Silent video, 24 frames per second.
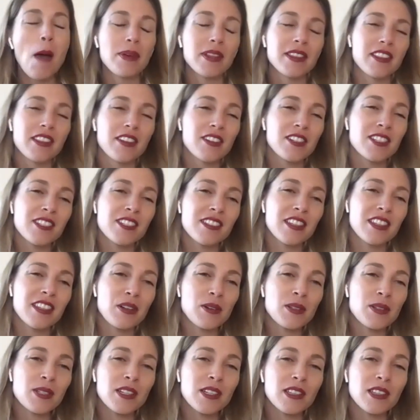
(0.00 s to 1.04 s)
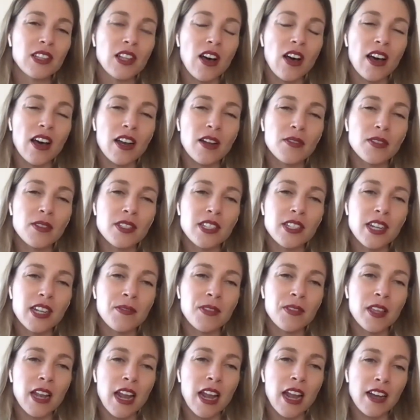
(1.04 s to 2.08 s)
But there's there's a lot of stuff
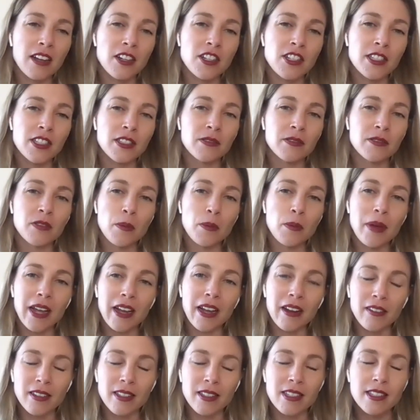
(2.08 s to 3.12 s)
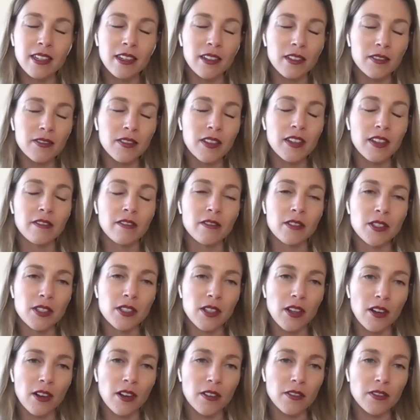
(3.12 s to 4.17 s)
that actually repaired itself and
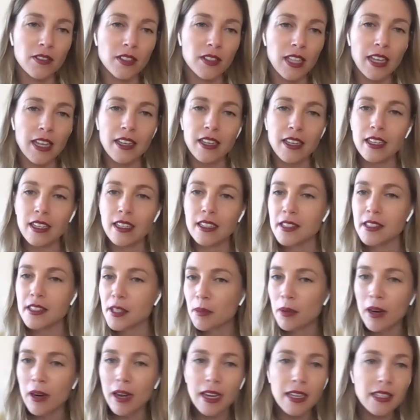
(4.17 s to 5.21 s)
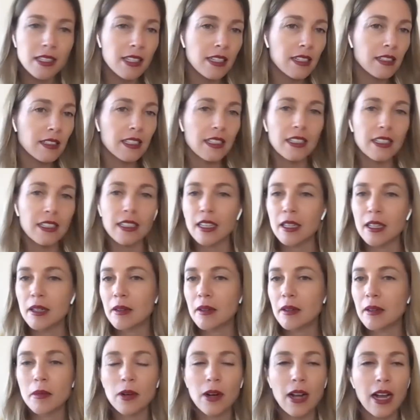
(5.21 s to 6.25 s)
resolved, like in surprisingly
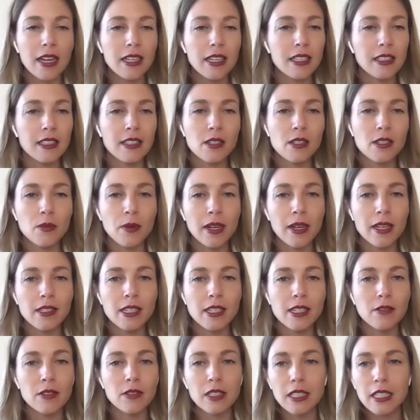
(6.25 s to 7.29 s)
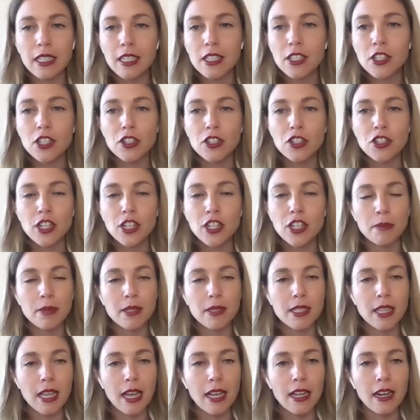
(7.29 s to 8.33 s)
miraculous ways, like relationships
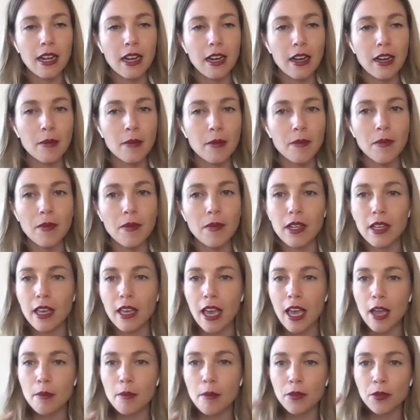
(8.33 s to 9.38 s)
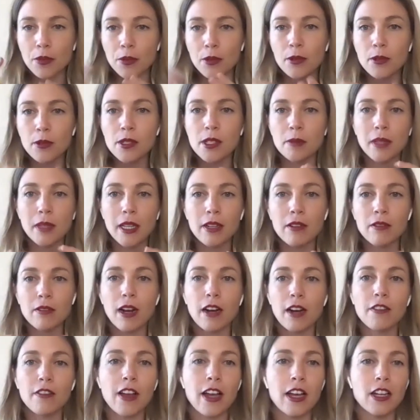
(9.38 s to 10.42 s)
that um, came through some like
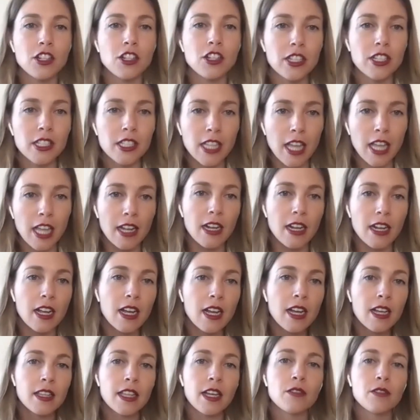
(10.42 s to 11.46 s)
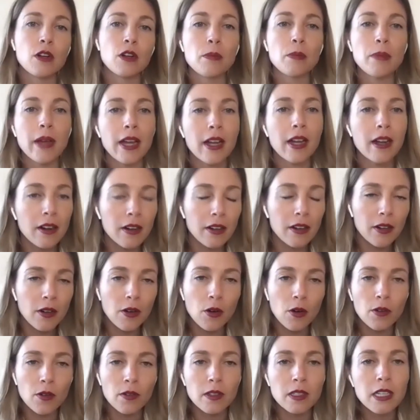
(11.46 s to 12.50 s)
rough edges that that repaired
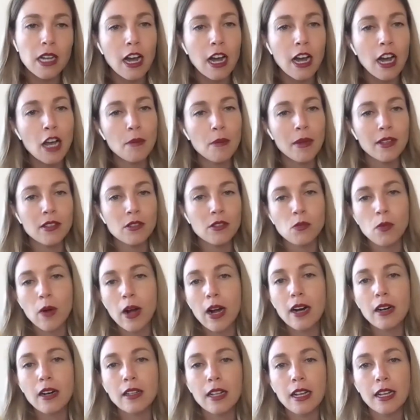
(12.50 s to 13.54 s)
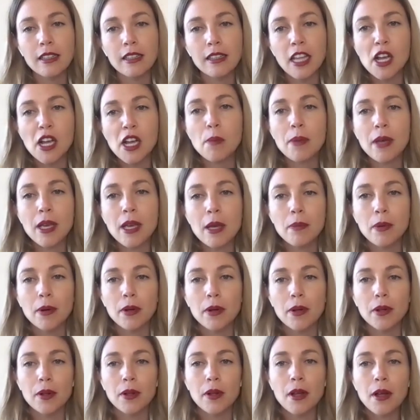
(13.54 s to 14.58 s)
over time as well, and like
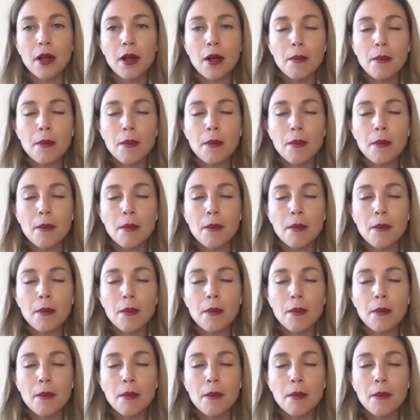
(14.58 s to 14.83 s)
people